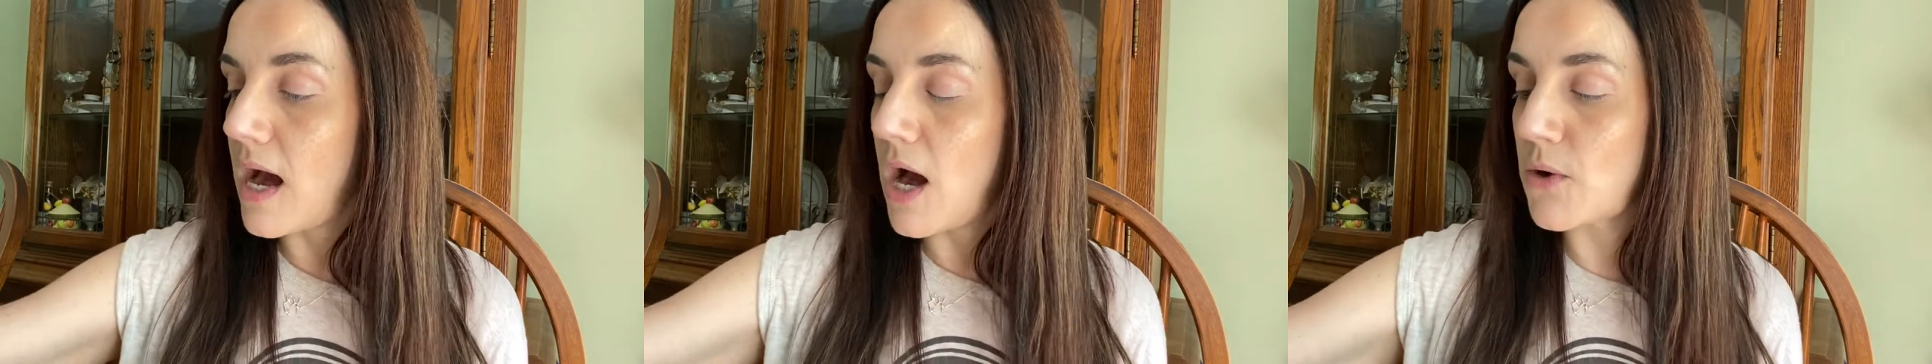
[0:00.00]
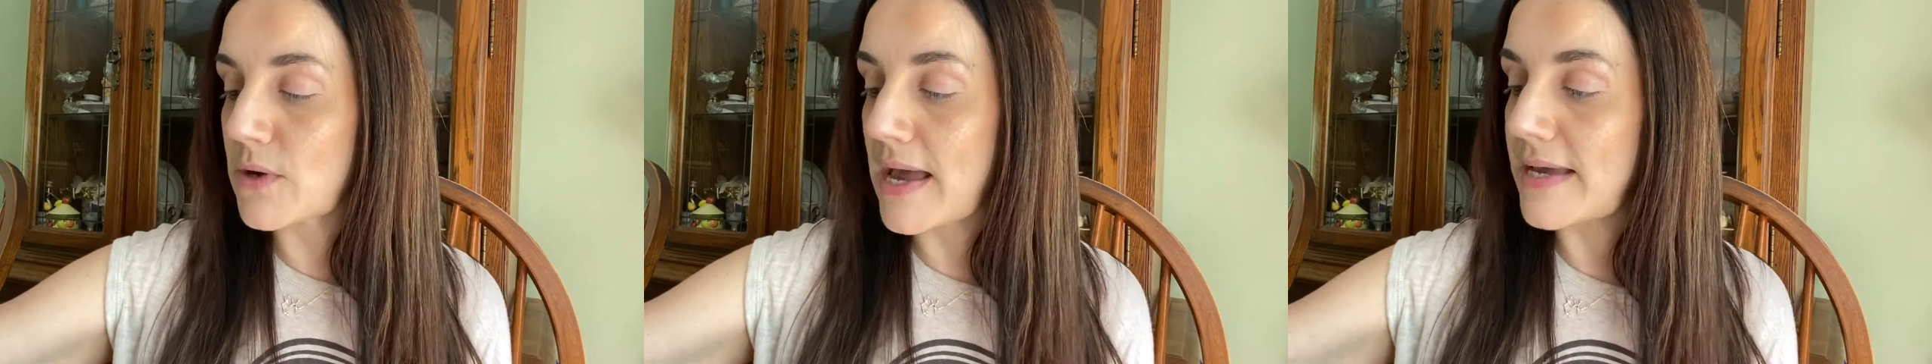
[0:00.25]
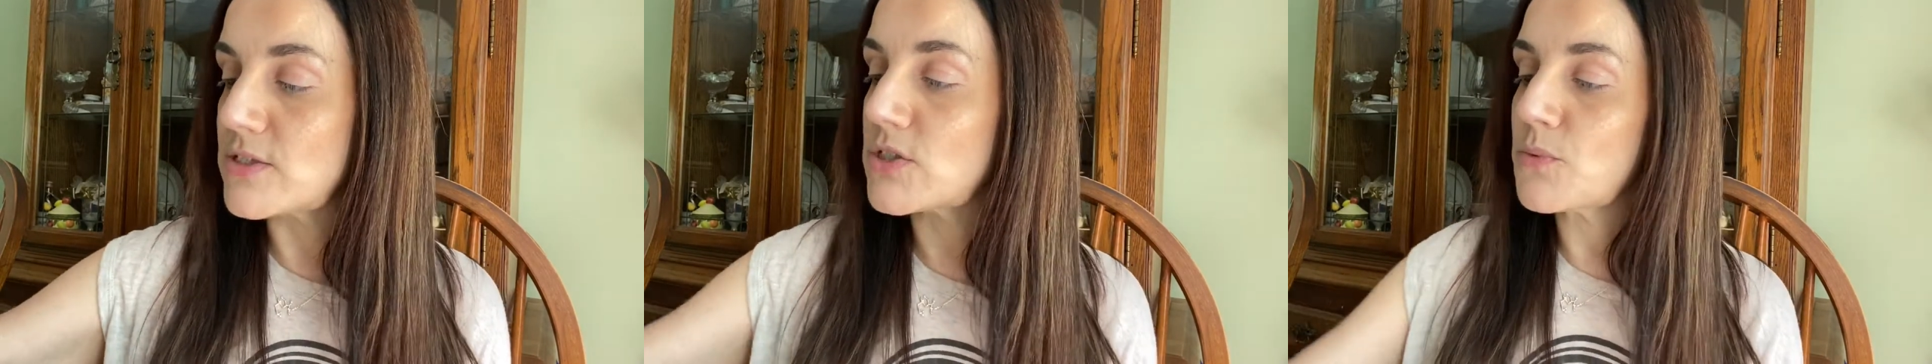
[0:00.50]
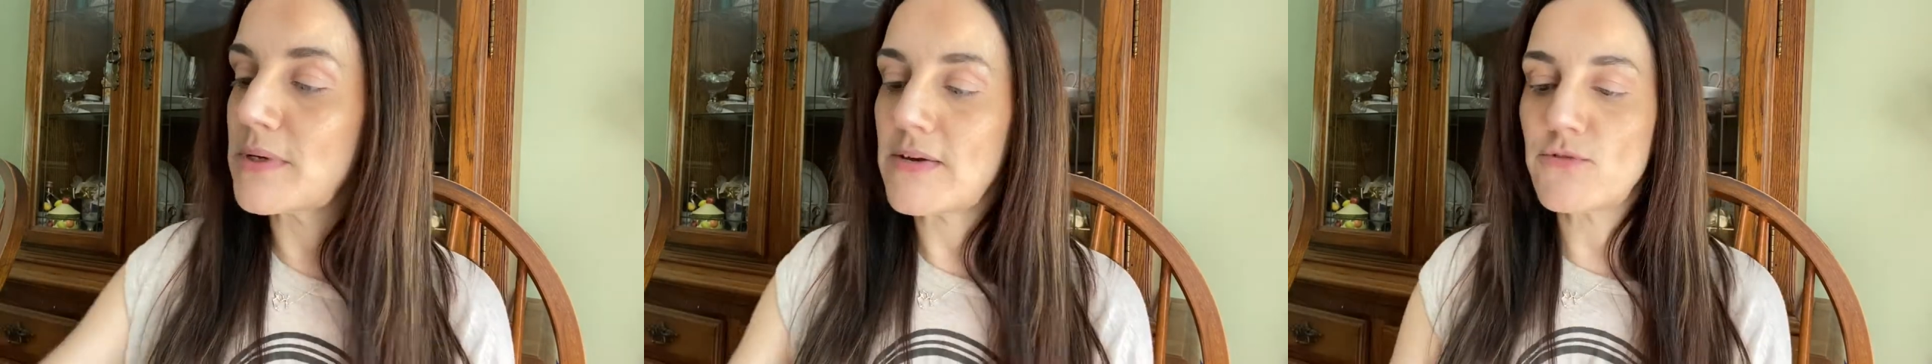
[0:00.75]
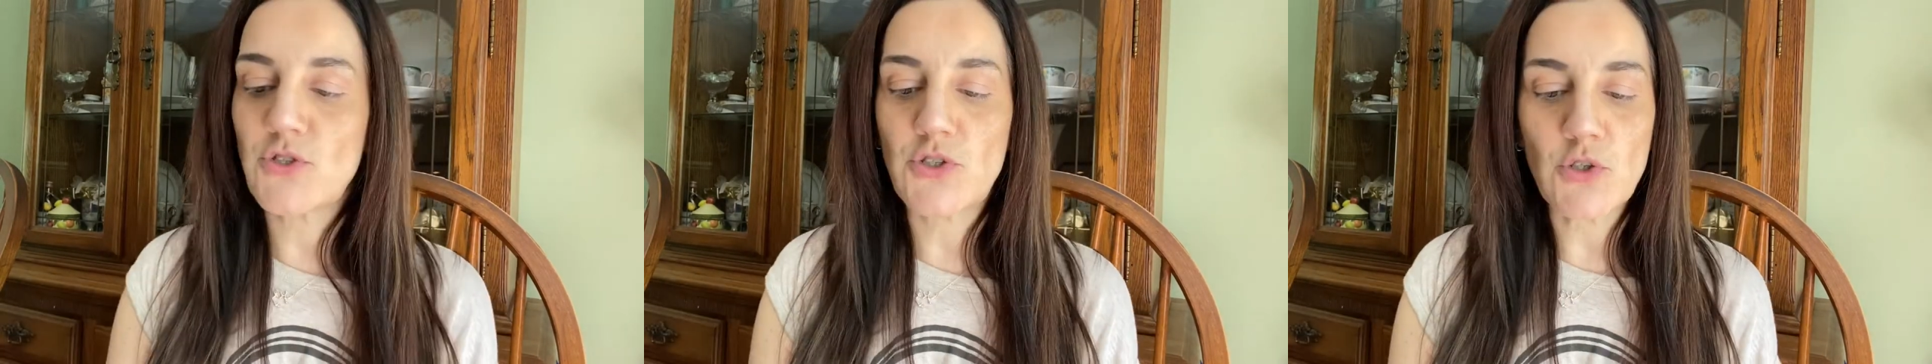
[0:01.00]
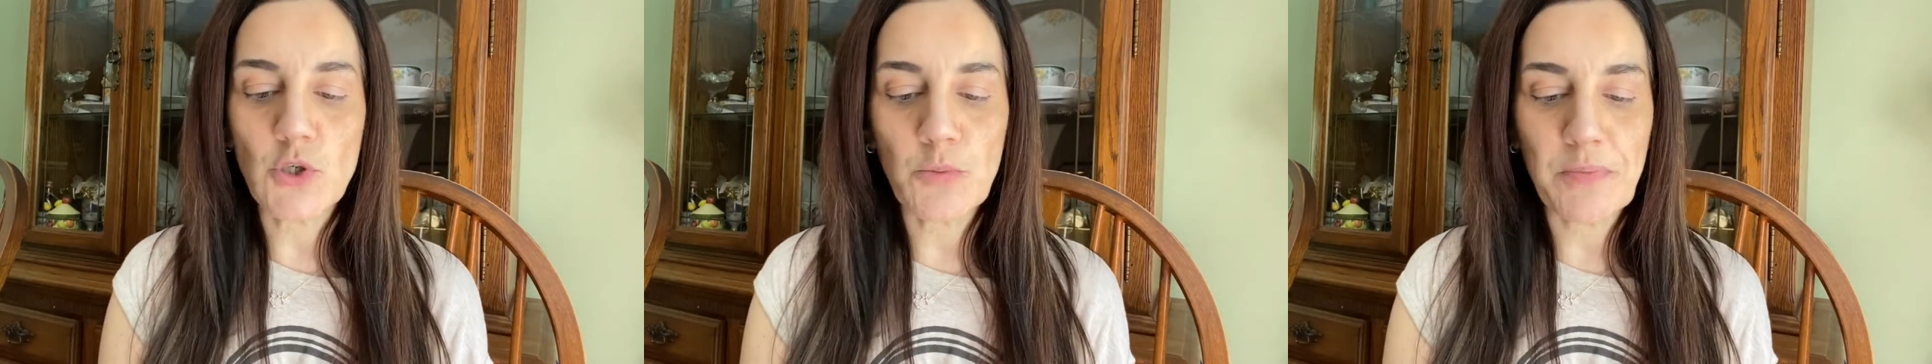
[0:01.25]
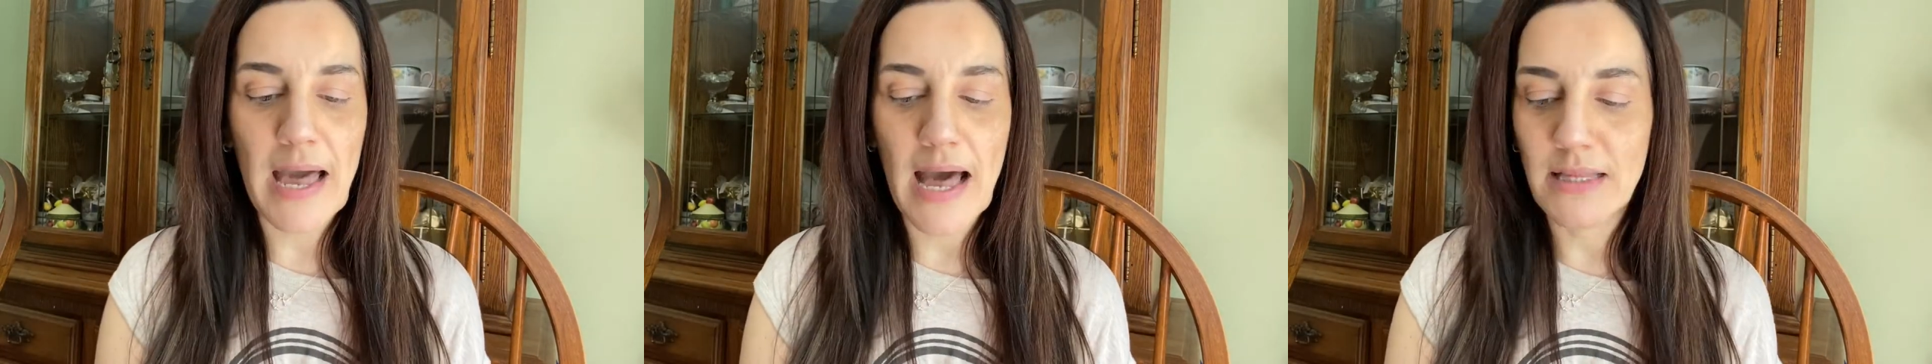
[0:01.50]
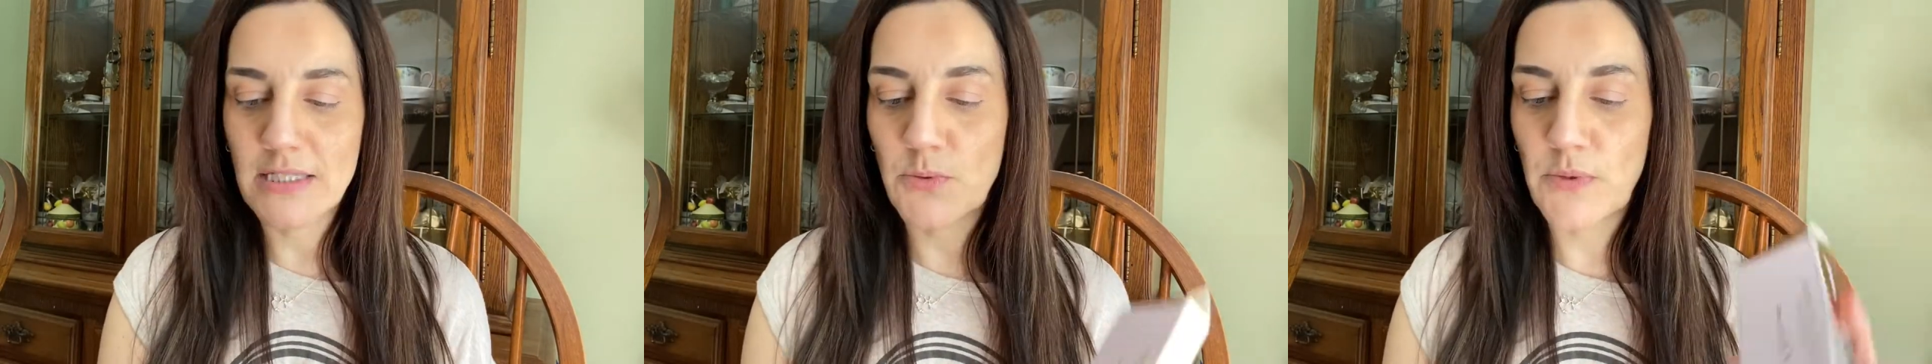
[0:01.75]
Okay, so we have two
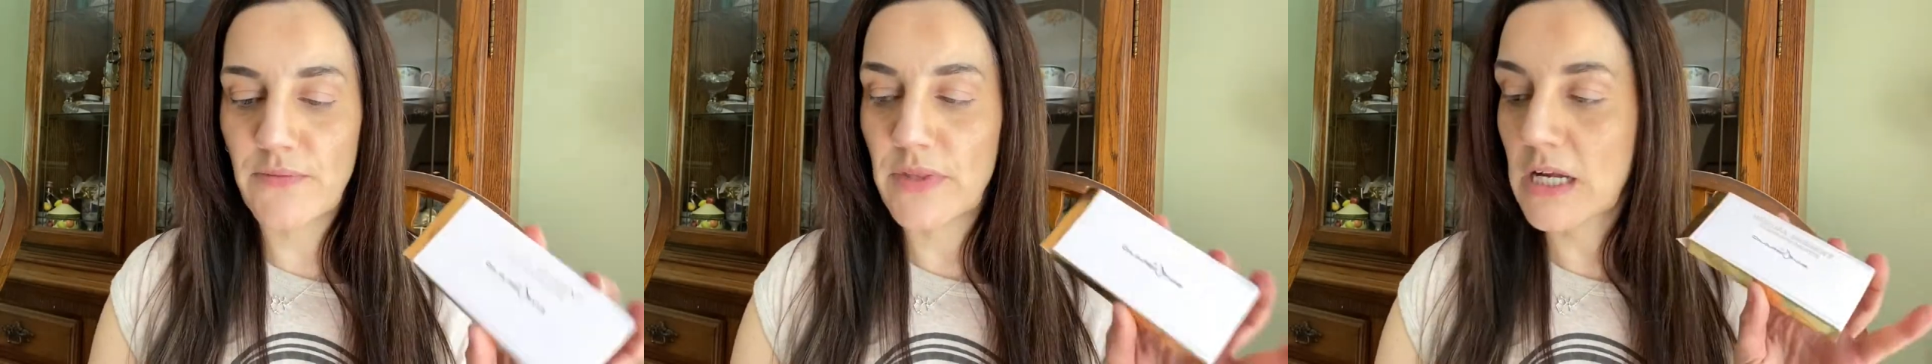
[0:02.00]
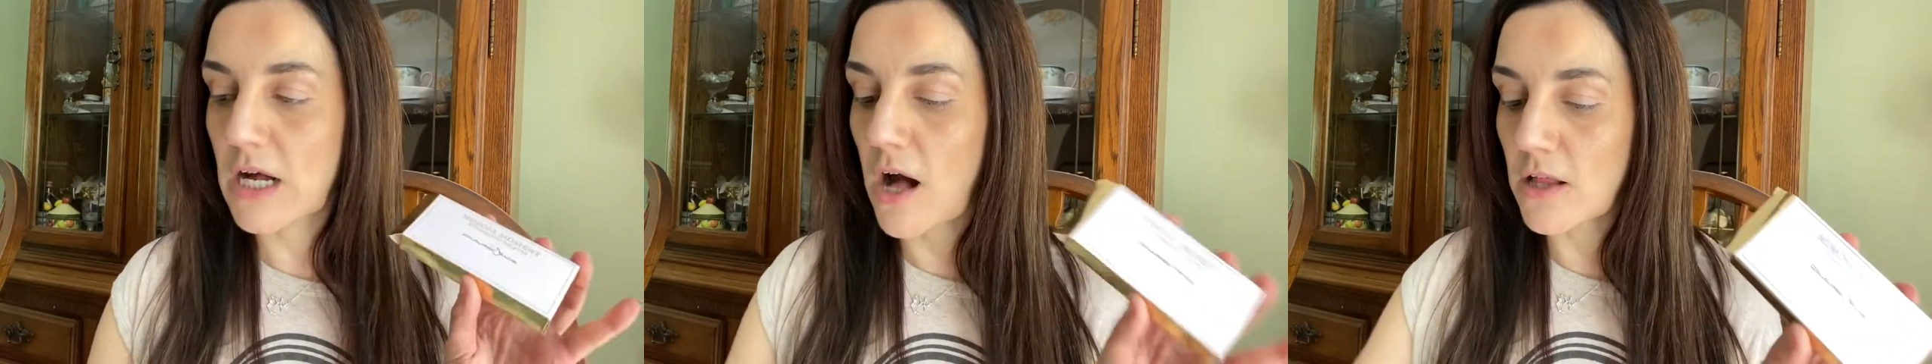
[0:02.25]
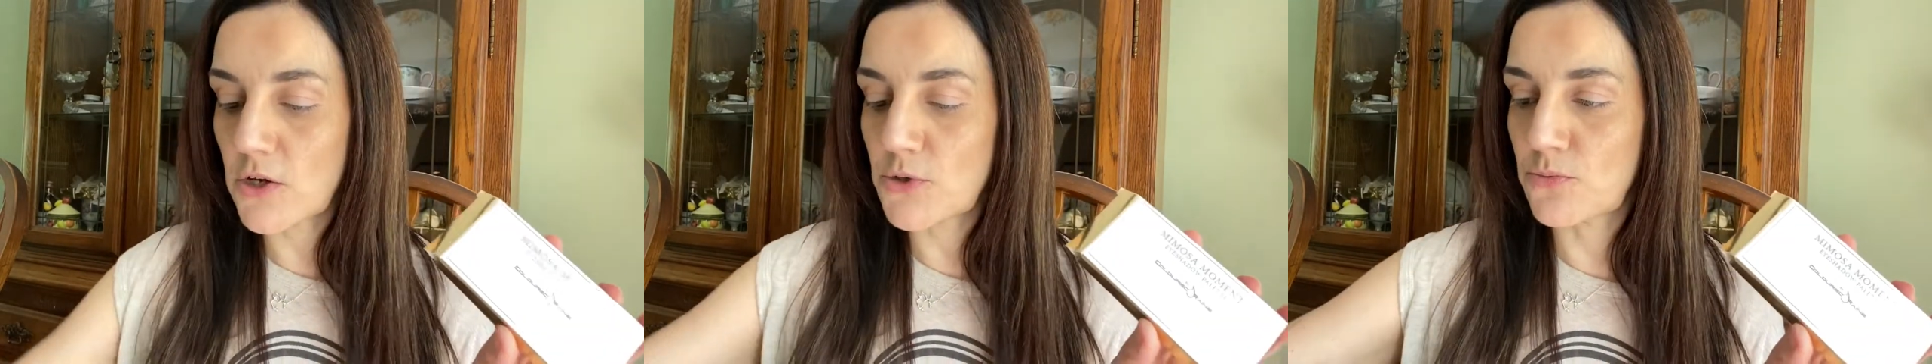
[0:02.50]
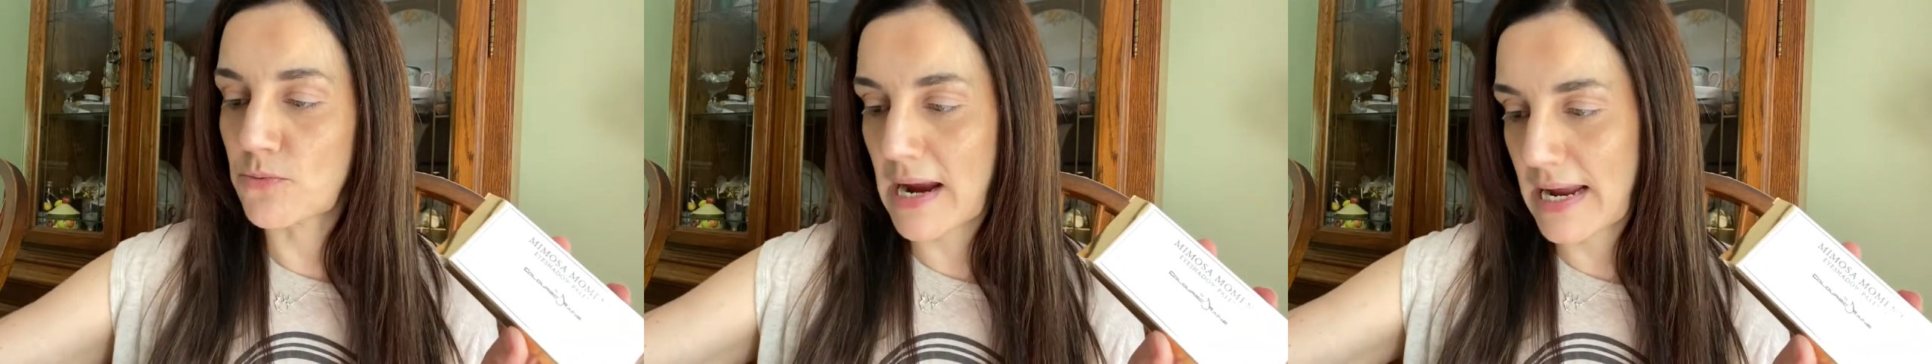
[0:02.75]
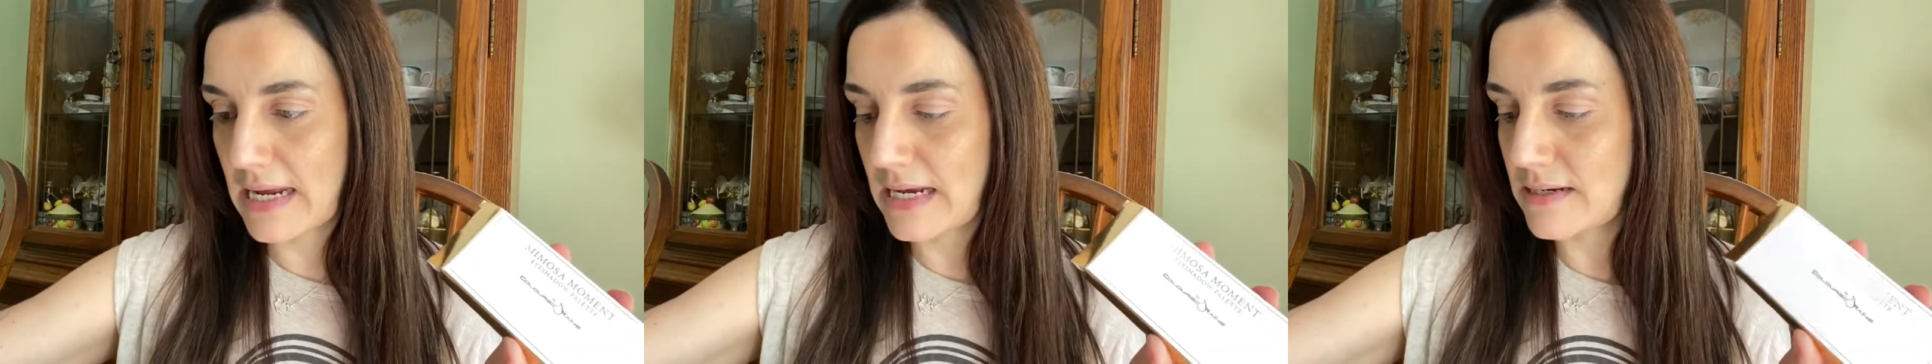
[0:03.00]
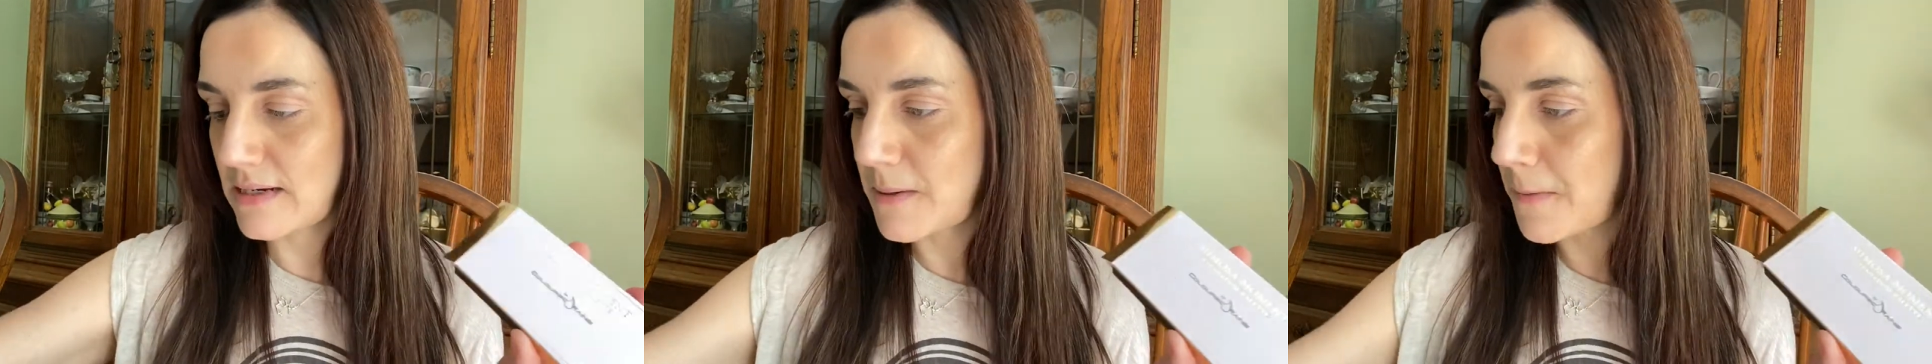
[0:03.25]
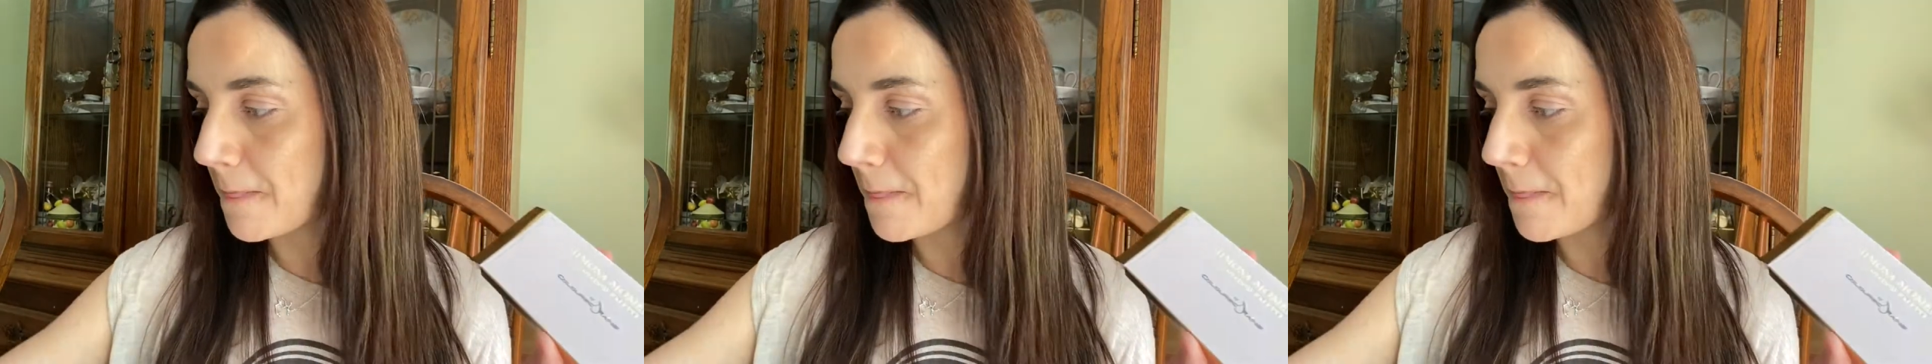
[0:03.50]
palettes. We have the Colored Raine